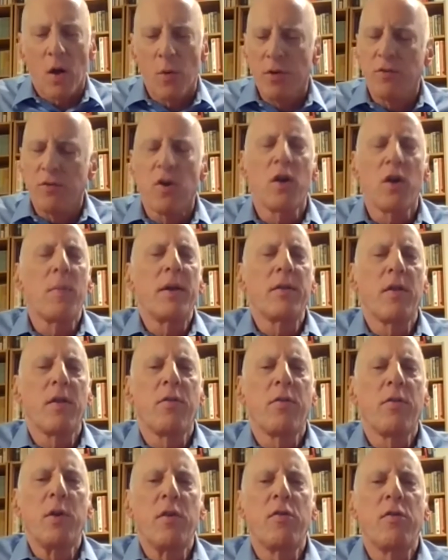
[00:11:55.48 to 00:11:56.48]
always talk about the
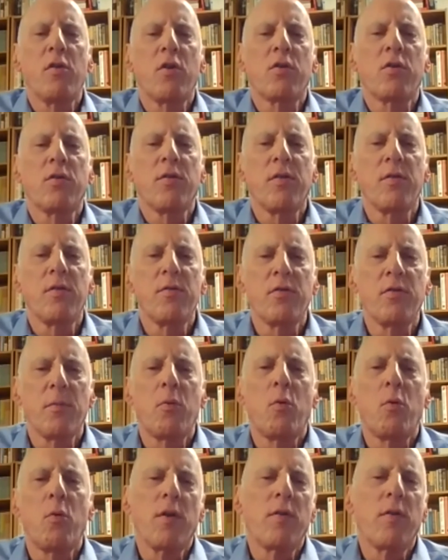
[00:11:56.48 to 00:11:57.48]
three circles of
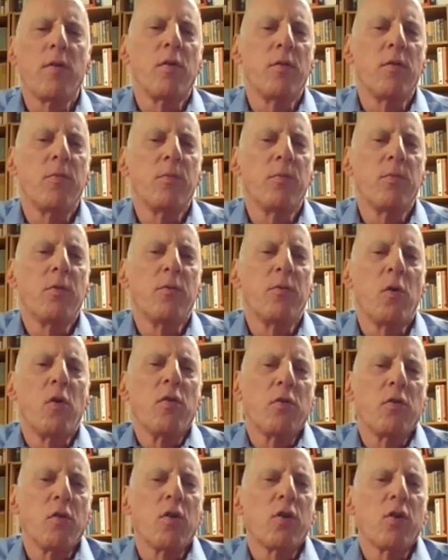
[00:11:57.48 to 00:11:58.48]
support. So the
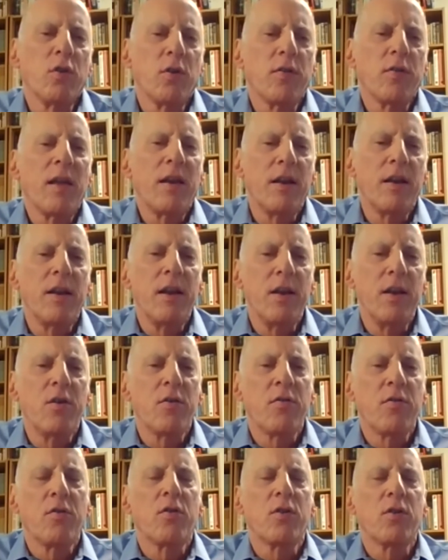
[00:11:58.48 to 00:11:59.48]
first circle, that an inner
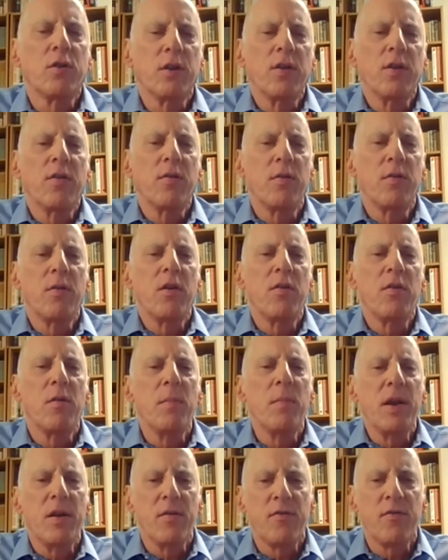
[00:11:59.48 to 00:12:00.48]
circle, is
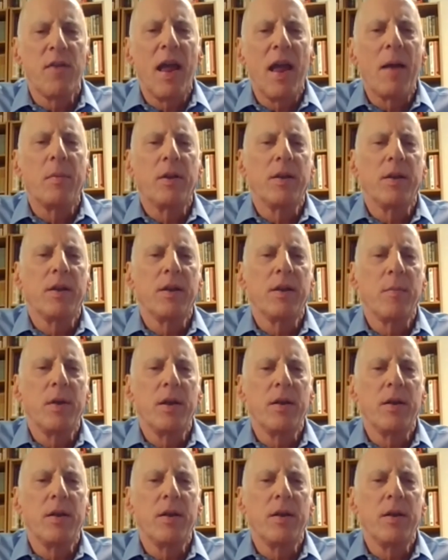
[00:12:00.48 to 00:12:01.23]
immediate family.